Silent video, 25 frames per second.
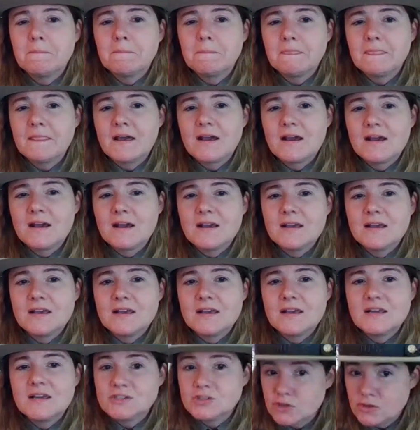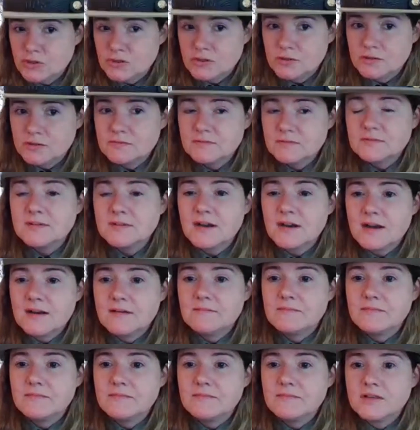it's true.
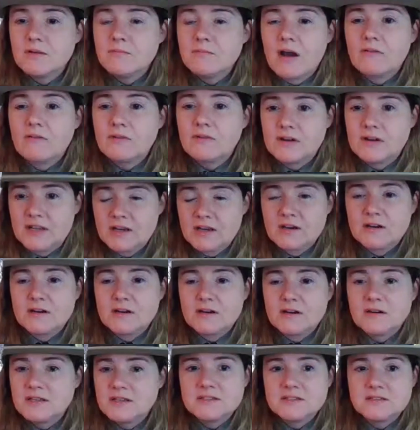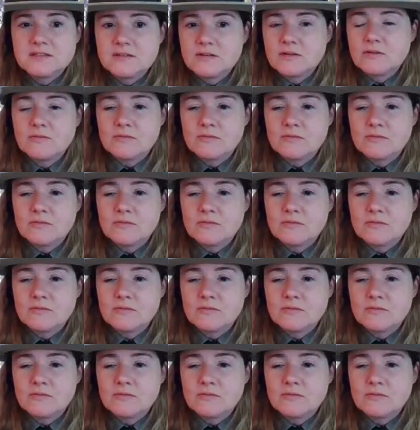You know, Mount Rainier is,